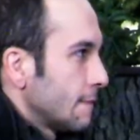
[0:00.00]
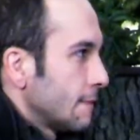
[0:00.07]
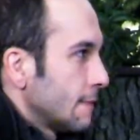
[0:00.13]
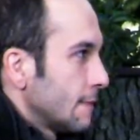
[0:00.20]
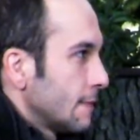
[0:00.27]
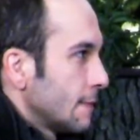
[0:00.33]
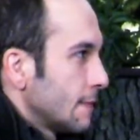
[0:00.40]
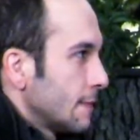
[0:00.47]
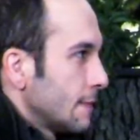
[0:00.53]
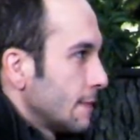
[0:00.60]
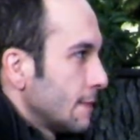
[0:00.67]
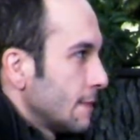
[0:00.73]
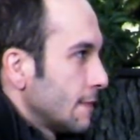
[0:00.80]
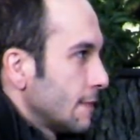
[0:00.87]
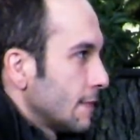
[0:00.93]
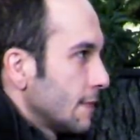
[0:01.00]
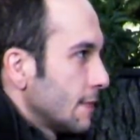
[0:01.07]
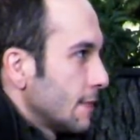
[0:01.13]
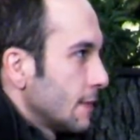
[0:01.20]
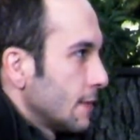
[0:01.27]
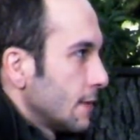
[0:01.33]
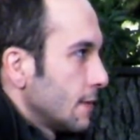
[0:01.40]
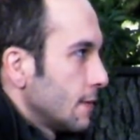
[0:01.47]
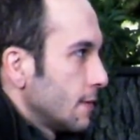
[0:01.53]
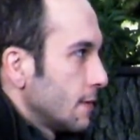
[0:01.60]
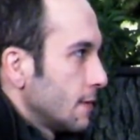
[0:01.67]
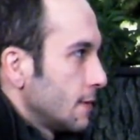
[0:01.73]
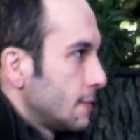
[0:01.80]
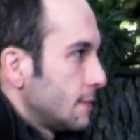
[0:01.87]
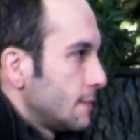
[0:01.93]

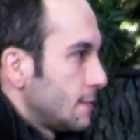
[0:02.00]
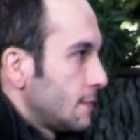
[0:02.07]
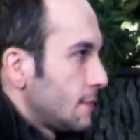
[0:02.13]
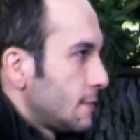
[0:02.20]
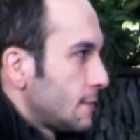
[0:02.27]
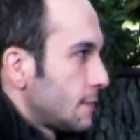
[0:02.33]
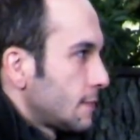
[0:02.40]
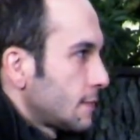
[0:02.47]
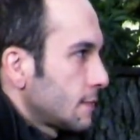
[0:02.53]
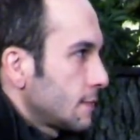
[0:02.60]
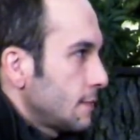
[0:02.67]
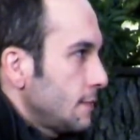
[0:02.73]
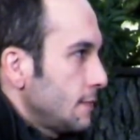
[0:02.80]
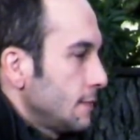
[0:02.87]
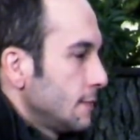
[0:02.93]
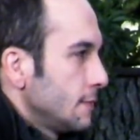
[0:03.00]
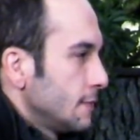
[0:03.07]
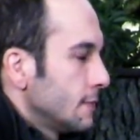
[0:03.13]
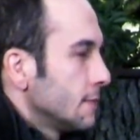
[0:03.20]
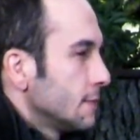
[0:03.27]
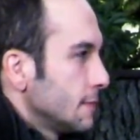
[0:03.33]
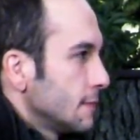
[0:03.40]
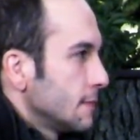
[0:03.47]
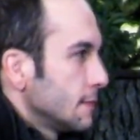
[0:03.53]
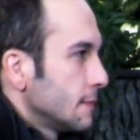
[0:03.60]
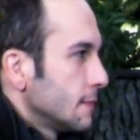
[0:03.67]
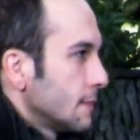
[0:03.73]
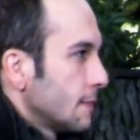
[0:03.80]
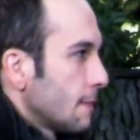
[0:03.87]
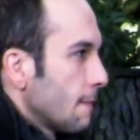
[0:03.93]

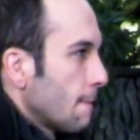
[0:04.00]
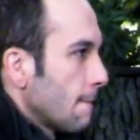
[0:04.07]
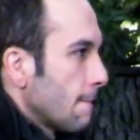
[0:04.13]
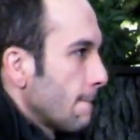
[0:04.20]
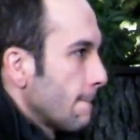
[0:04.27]
(not speaking)